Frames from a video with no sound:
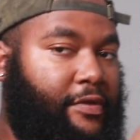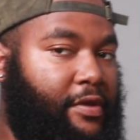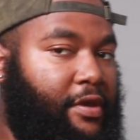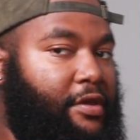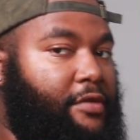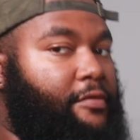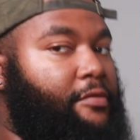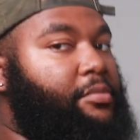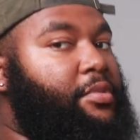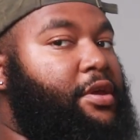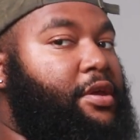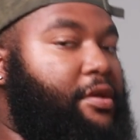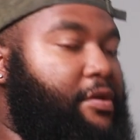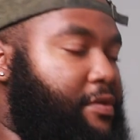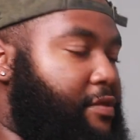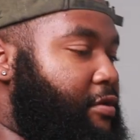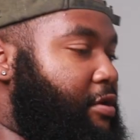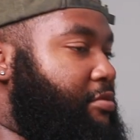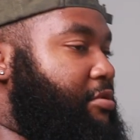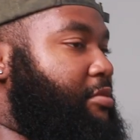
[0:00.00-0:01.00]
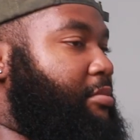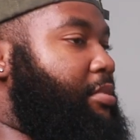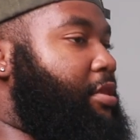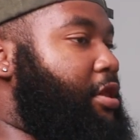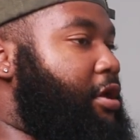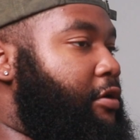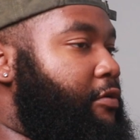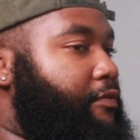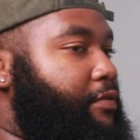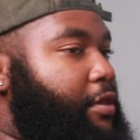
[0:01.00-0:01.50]
Links will be in the description
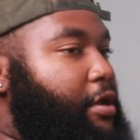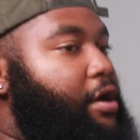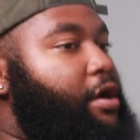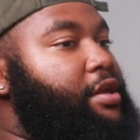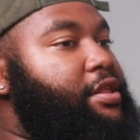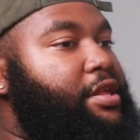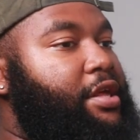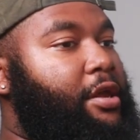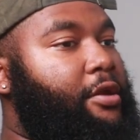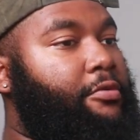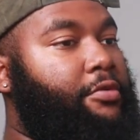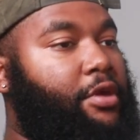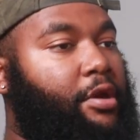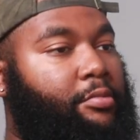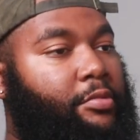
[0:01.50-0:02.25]
below. Vlog channel, we